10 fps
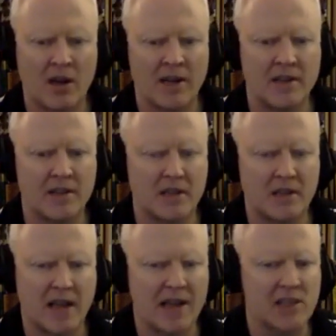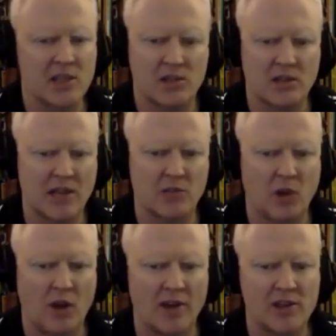And that's
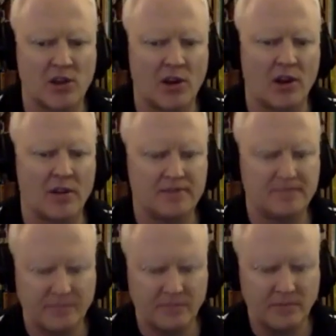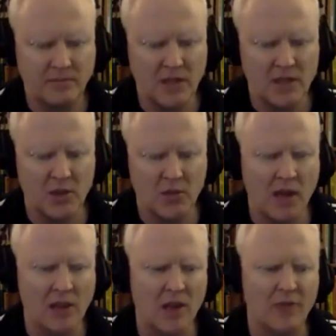where I saw,
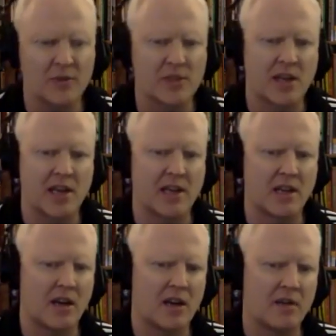my life was getting